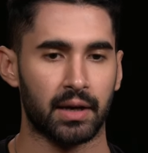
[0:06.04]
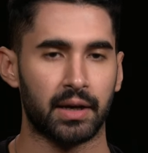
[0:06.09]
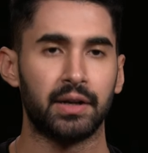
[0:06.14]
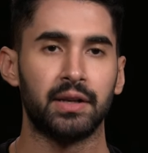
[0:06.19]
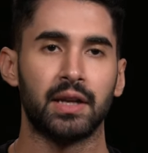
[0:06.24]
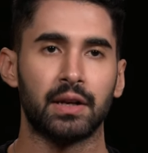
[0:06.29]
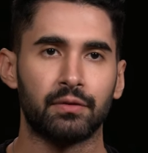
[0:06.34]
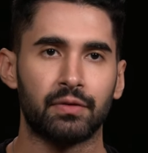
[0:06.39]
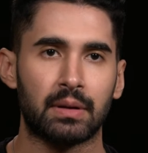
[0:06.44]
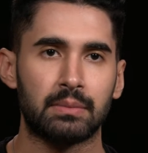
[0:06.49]

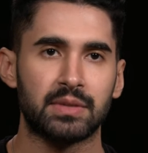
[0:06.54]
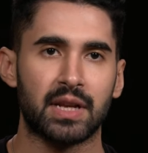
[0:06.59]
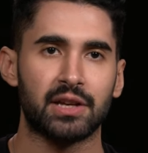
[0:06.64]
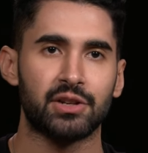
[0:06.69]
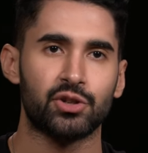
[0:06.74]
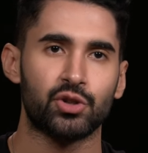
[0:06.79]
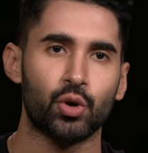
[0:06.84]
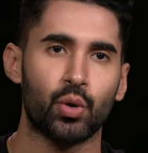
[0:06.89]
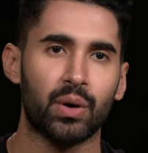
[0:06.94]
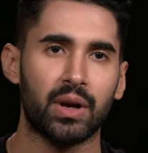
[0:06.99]
Indian films
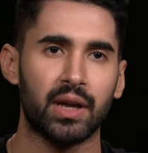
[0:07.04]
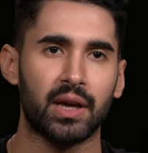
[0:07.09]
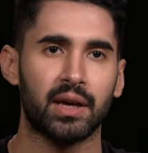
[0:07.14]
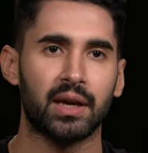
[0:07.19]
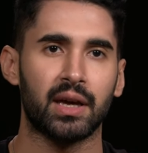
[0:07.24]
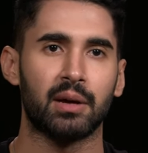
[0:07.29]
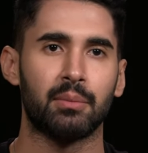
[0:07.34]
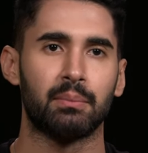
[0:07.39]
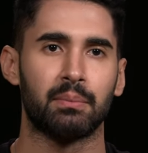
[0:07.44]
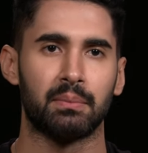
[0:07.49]
like
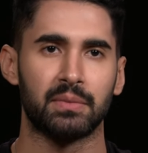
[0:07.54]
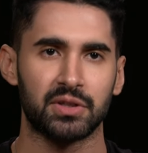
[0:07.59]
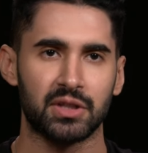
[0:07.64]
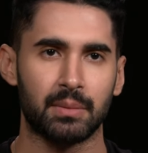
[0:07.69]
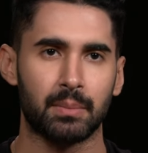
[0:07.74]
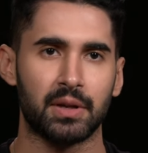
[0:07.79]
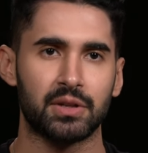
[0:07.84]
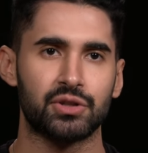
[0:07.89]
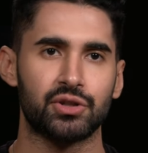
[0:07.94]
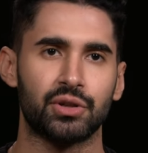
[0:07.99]
Sholay,
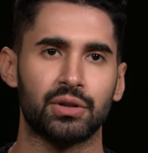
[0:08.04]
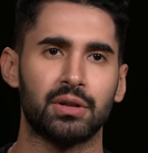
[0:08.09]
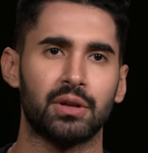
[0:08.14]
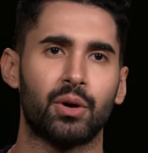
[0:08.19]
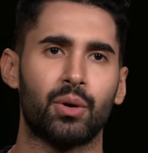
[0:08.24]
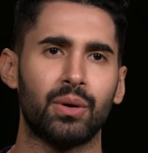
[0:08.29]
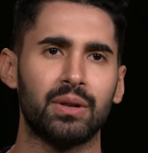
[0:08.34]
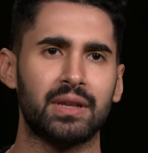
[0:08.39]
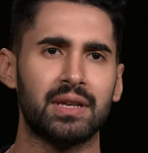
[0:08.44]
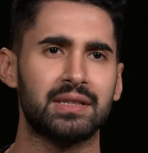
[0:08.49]
Mr. Bachchan.
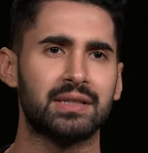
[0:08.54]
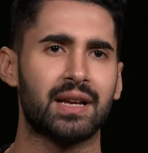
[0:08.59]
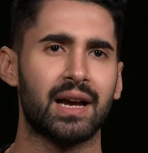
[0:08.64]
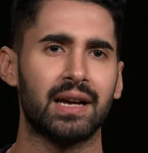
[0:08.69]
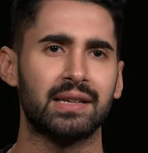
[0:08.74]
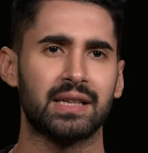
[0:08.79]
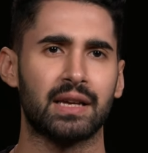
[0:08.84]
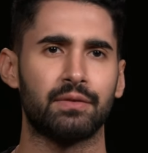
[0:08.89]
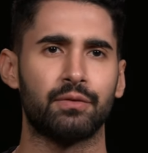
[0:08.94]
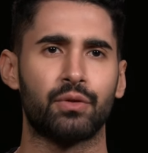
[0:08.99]
All these
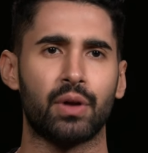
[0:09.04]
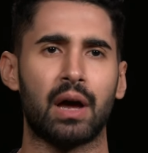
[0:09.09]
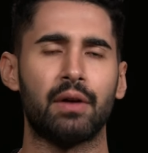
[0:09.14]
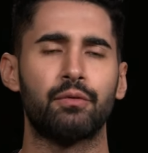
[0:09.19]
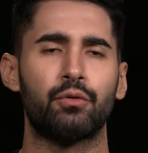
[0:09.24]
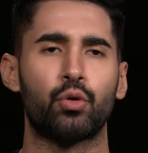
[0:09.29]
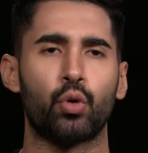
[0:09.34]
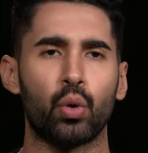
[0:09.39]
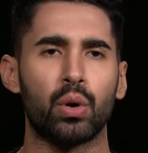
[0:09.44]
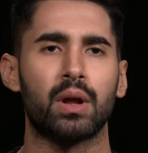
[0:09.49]
guys,
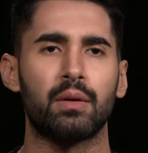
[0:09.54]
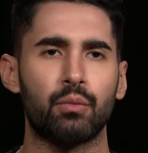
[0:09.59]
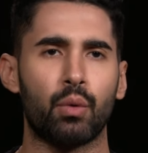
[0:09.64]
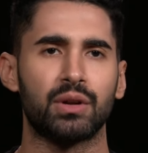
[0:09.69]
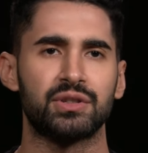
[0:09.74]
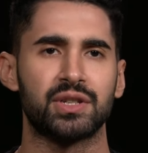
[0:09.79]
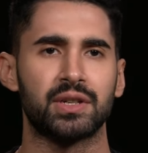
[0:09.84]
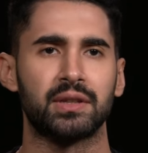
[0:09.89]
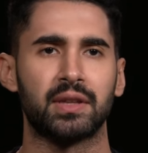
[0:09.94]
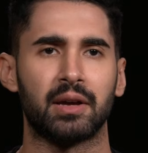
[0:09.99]
I've grown up
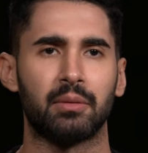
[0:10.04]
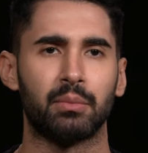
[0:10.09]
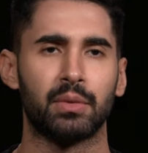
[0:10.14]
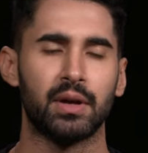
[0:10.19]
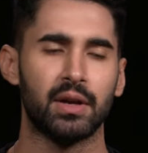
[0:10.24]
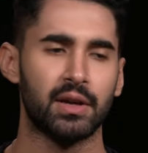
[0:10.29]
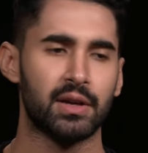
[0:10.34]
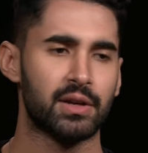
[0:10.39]
watching them.